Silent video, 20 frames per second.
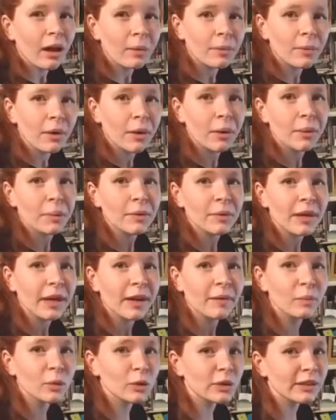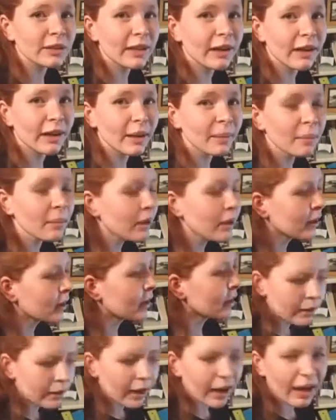I'll probably have more time.
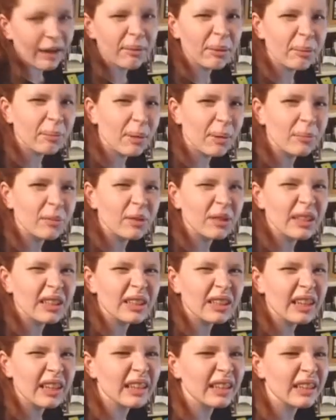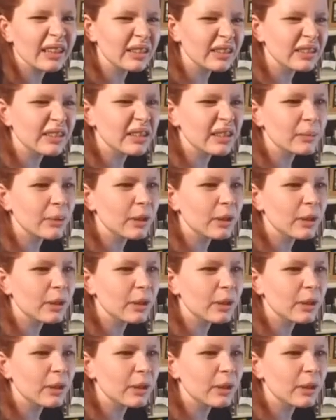I haven't been really like guilty